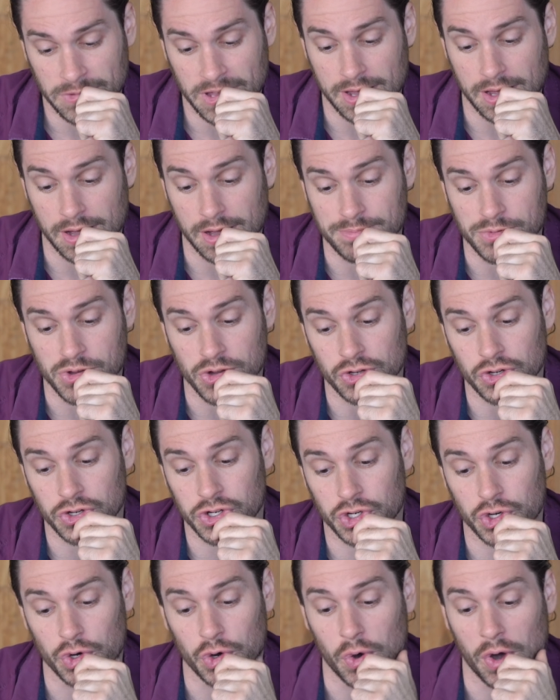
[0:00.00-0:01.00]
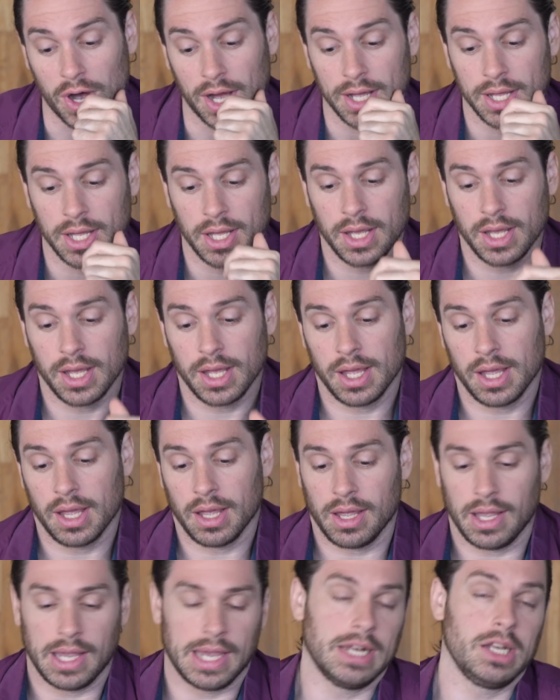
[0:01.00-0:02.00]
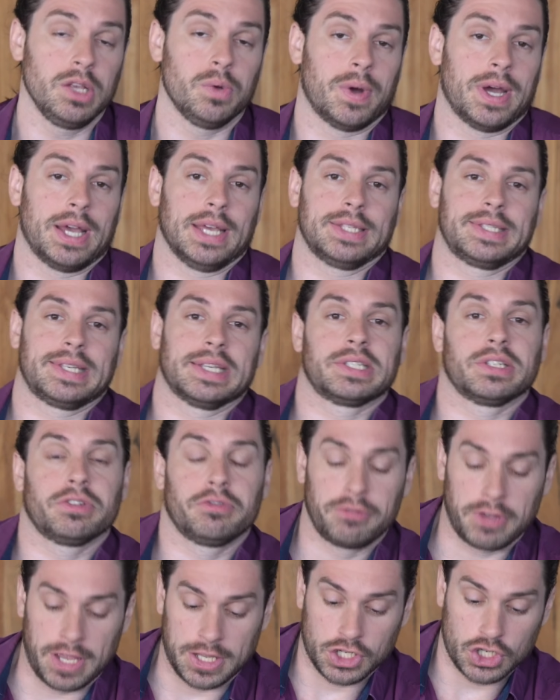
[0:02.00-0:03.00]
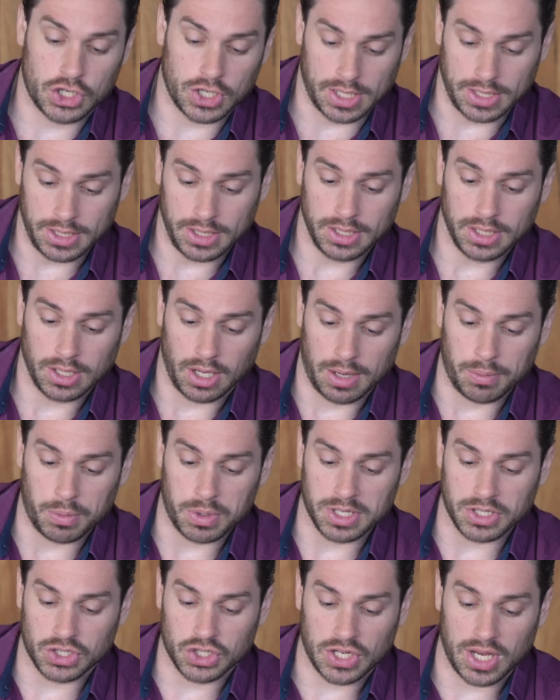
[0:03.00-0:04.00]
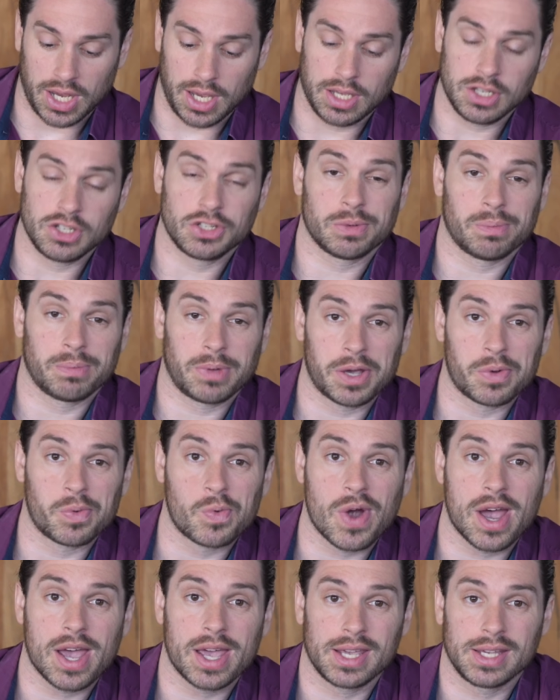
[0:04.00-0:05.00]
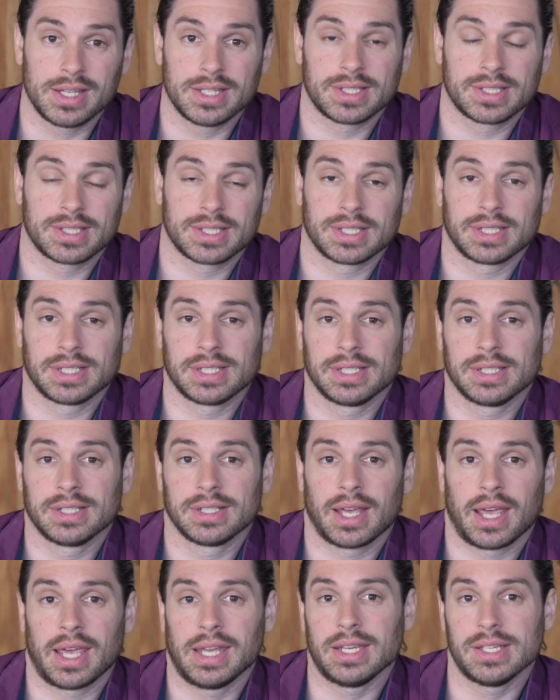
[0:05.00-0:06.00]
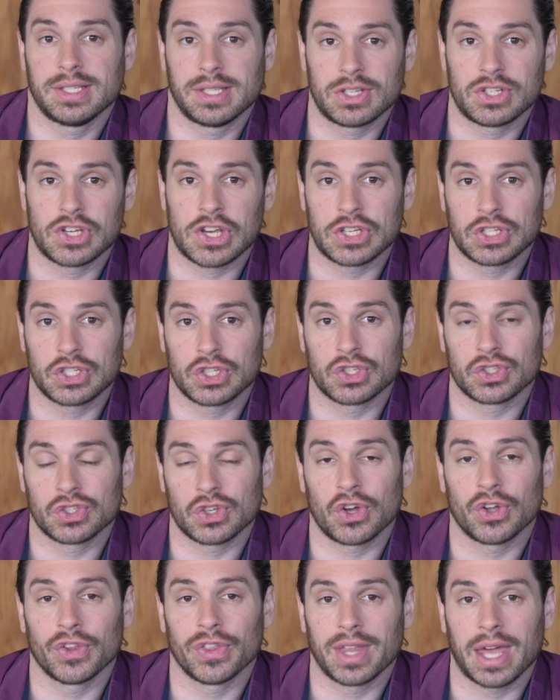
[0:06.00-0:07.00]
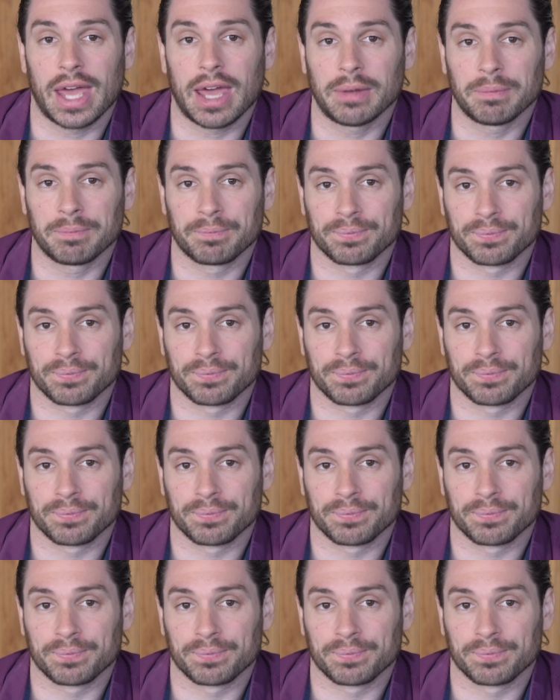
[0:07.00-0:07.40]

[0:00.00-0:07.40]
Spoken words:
I'm not sure. Anyway, says Adventure, I want to change my ways. Any suggestions on that?